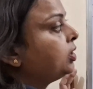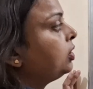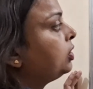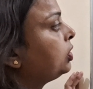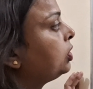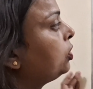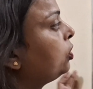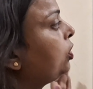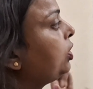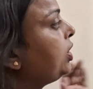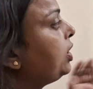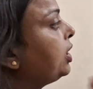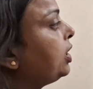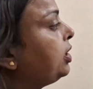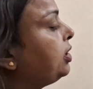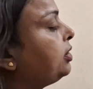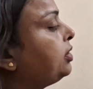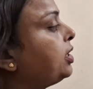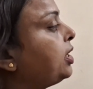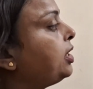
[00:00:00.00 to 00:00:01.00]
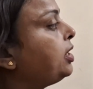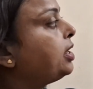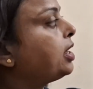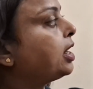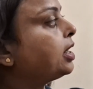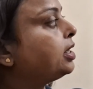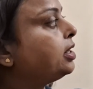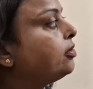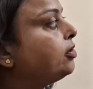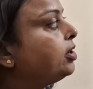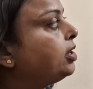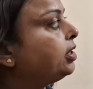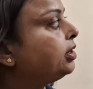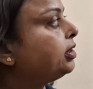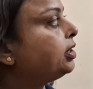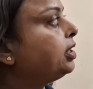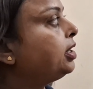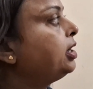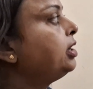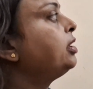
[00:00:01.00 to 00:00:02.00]
So here is the reactivity
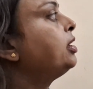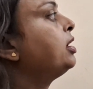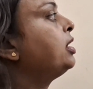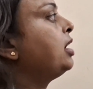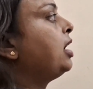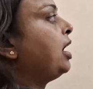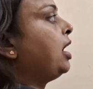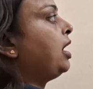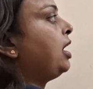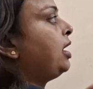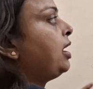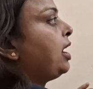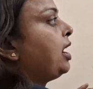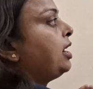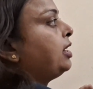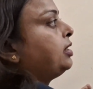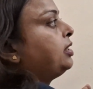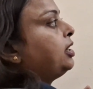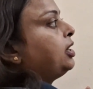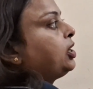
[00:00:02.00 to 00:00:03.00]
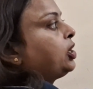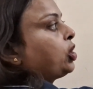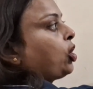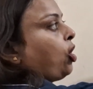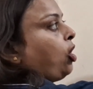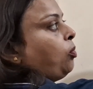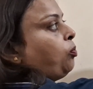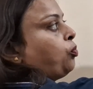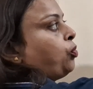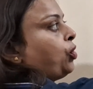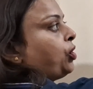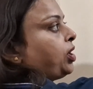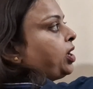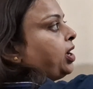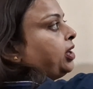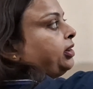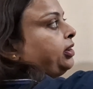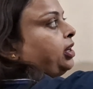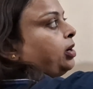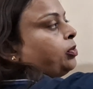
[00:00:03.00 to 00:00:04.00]
series, and at the top
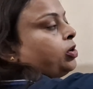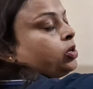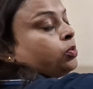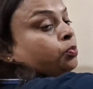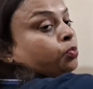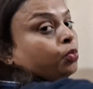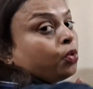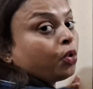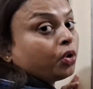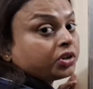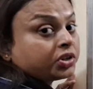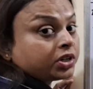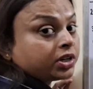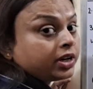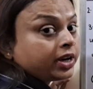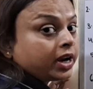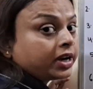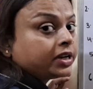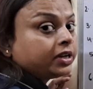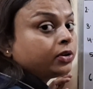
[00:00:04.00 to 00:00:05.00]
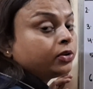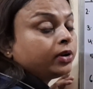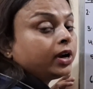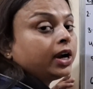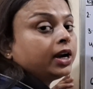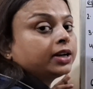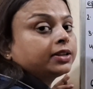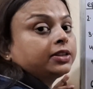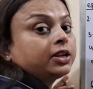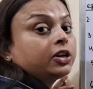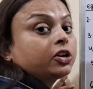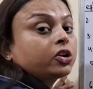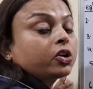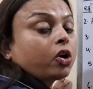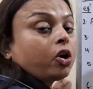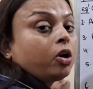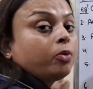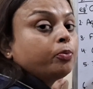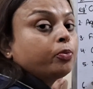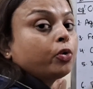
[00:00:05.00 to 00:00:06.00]
potassium is most reactive, at the
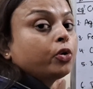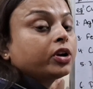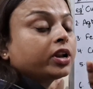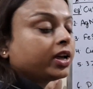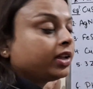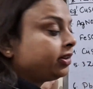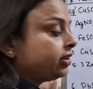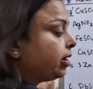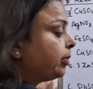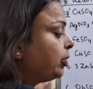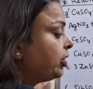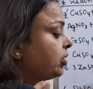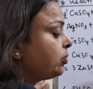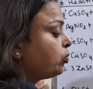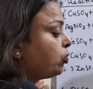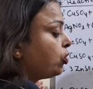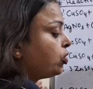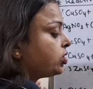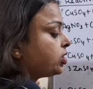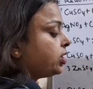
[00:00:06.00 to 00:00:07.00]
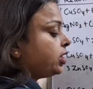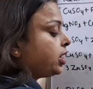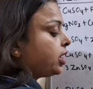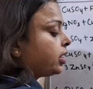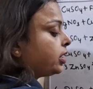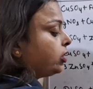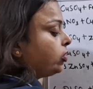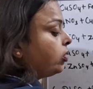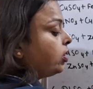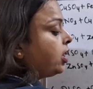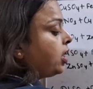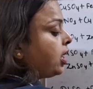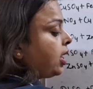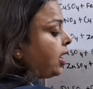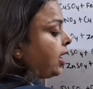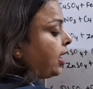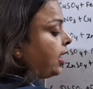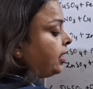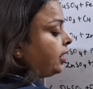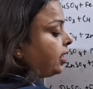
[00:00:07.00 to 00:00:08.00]
top potassium is most reactive,
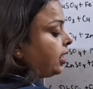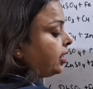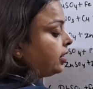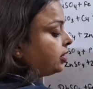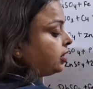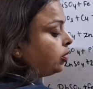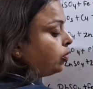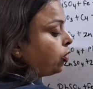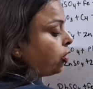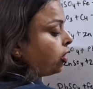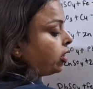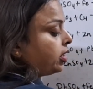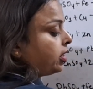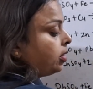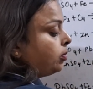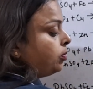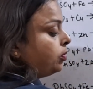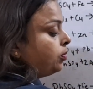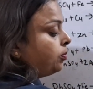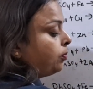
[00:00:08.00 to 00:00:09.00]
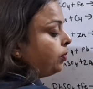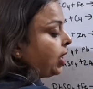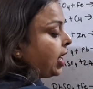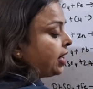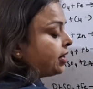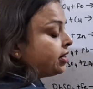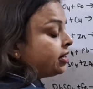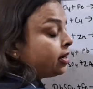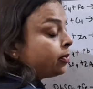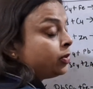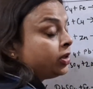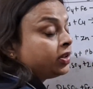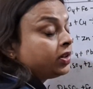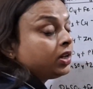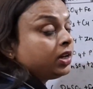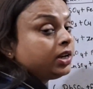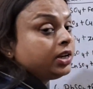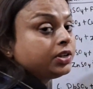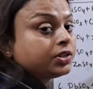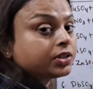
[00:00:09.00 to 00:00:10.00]
and at the bottom platinum is
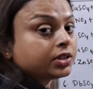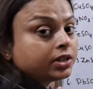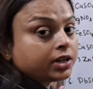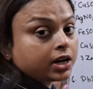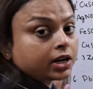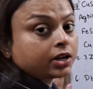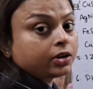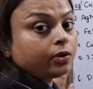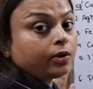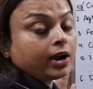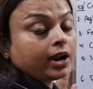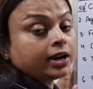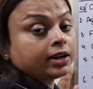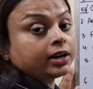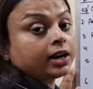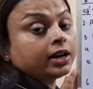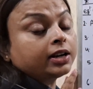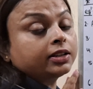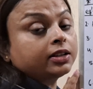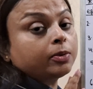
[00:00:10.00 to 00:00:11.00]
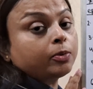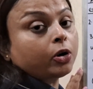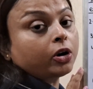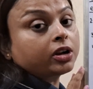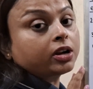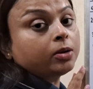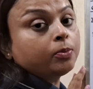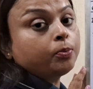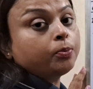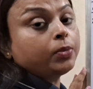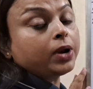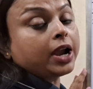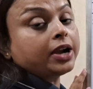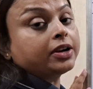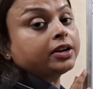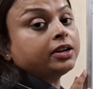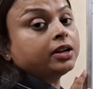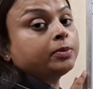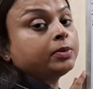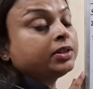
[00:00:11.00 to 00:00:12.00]
least reactive, and at the bottom
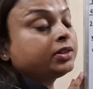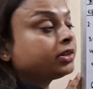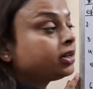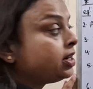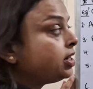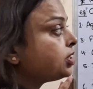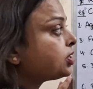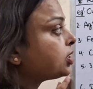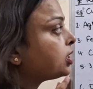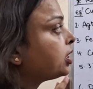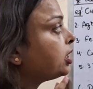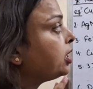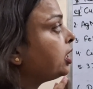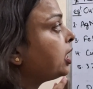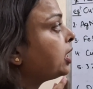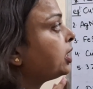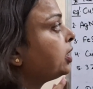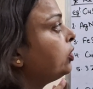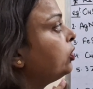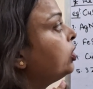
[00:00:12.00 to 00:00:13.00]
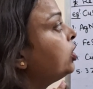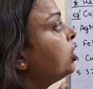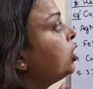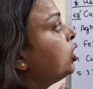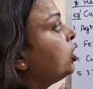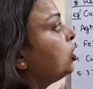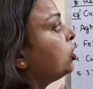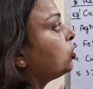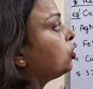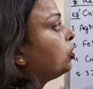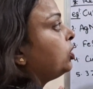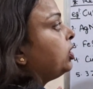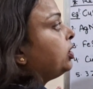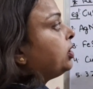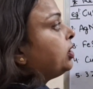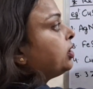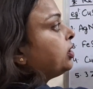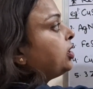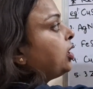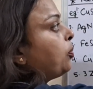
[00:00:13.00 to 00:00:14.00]
platinum is least reactive. So this
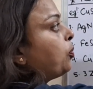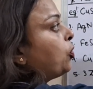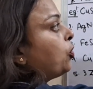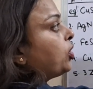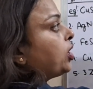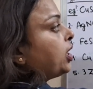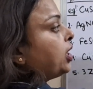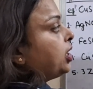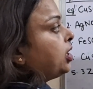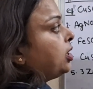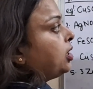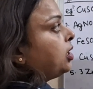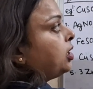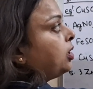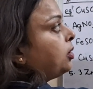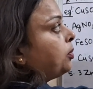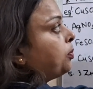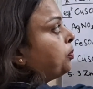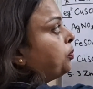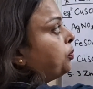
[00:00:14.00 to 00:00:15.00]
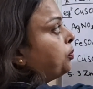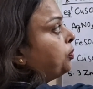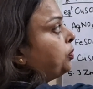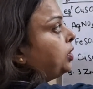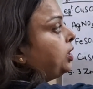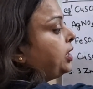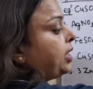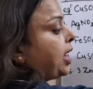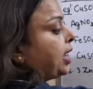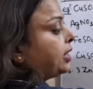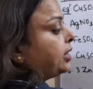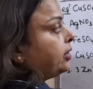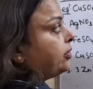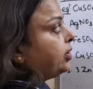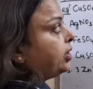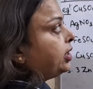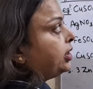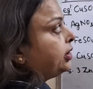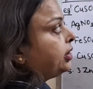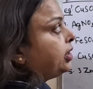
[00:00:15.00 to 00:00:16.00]
is the
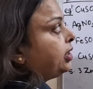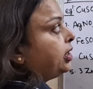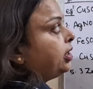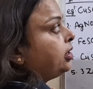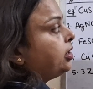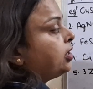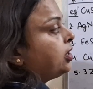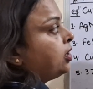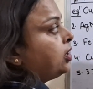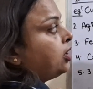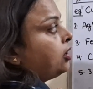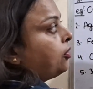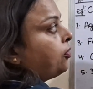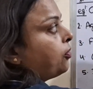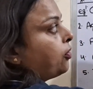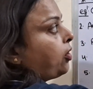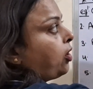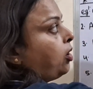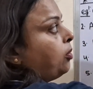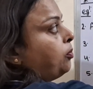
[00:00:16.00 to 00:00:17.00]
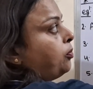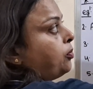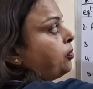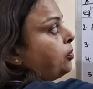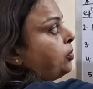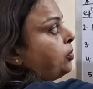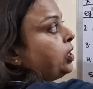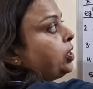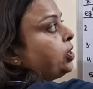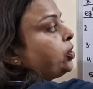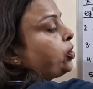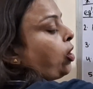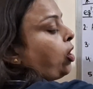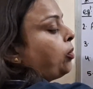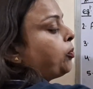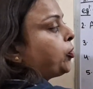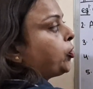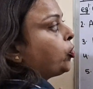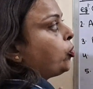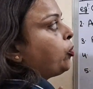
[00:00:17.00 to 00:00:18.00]
reactivity series from
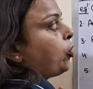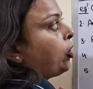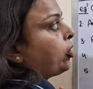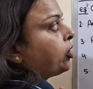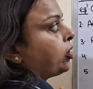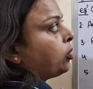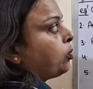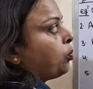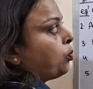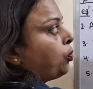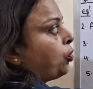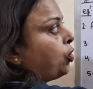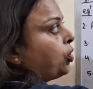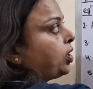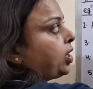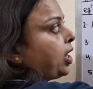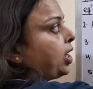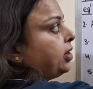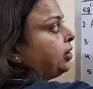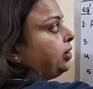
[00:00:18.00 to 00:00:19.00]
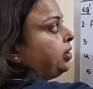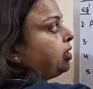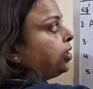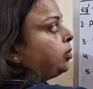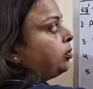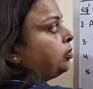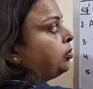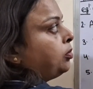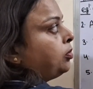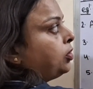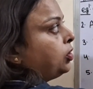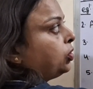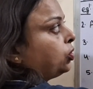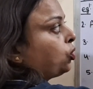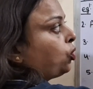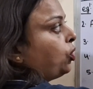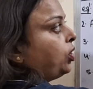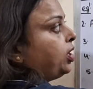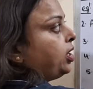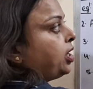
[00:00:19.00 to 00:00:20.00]
top to bottom: potassium,
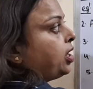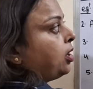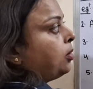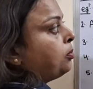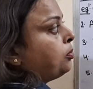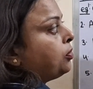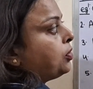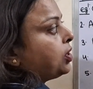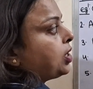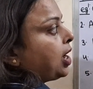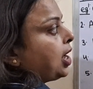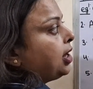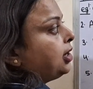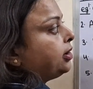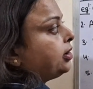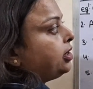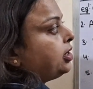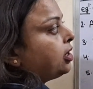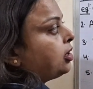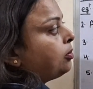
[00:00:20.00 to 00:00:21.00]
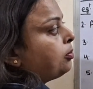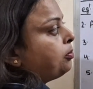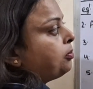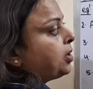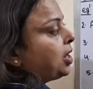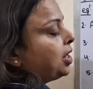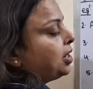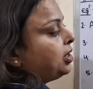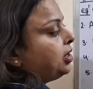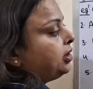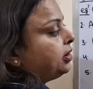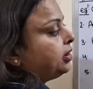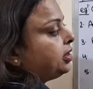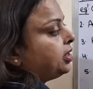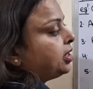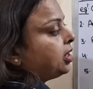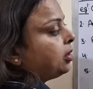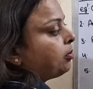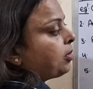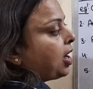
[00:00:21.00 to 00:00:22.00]
sodium, calcium,
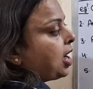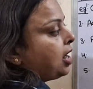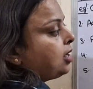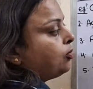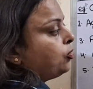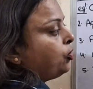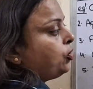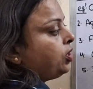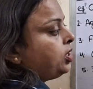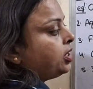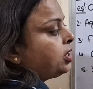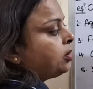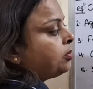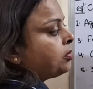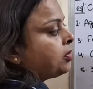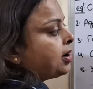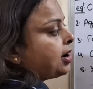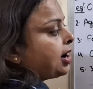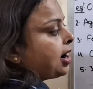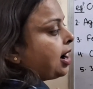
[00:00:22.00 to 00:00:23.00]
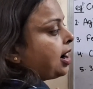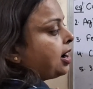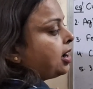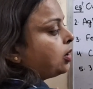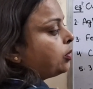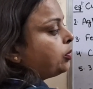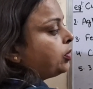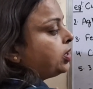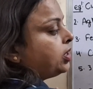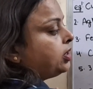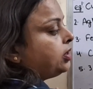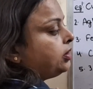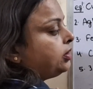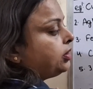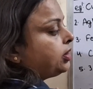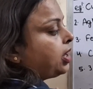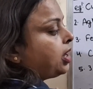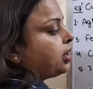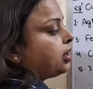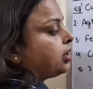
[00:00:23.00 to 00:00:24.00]
magnesium, aluminium, carbon,
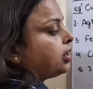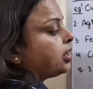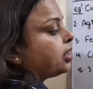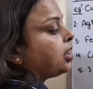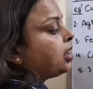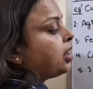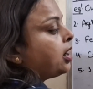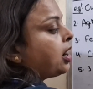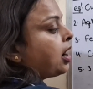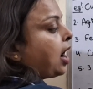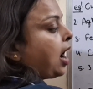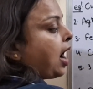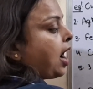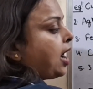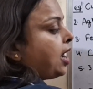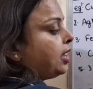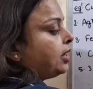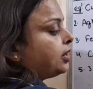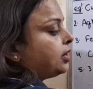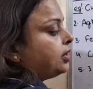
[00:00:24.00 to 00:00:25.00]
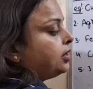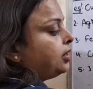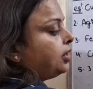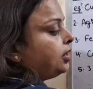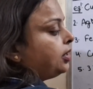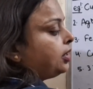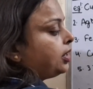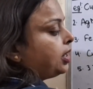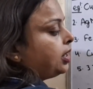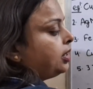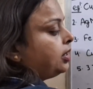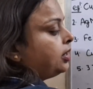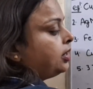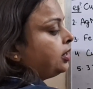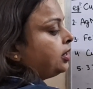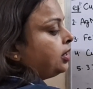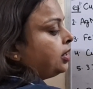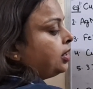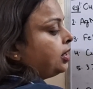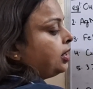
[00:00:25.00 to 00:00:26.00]
zinc, iron, tin,
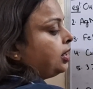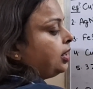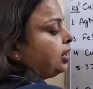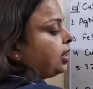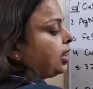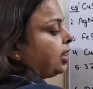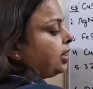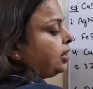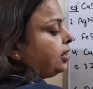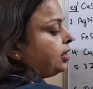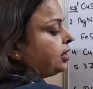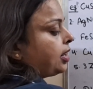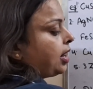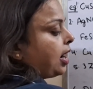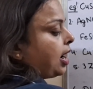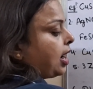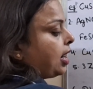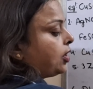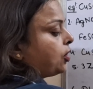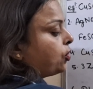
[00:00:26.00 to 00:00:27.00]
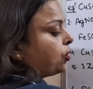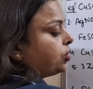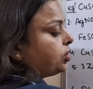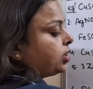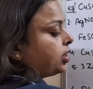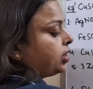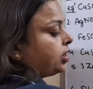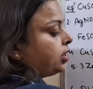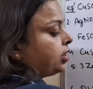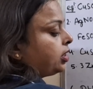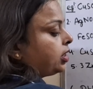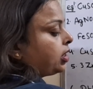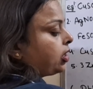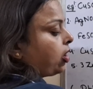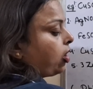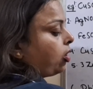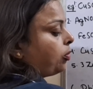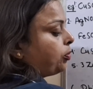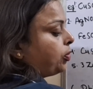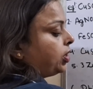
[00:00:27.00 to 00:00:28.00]
lead, hydrogen,
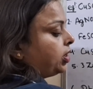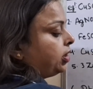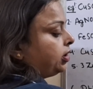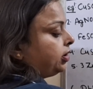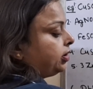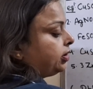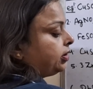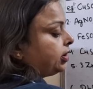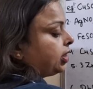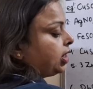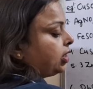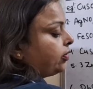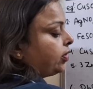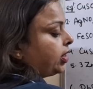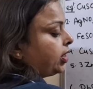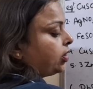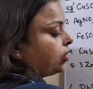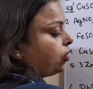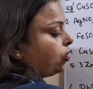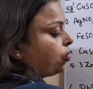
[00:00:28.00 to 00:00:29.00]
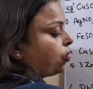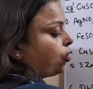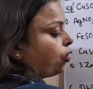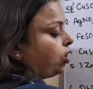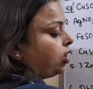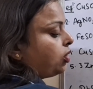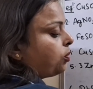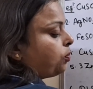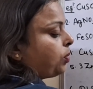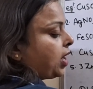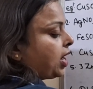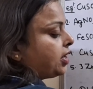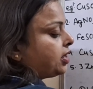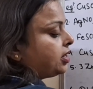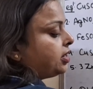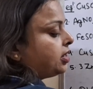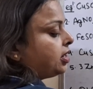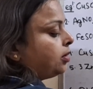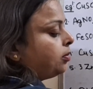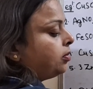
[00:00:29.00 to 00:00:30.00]
copper, silver, gold,
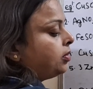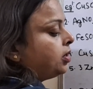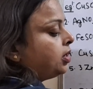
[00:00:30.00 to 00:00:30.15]
platinum.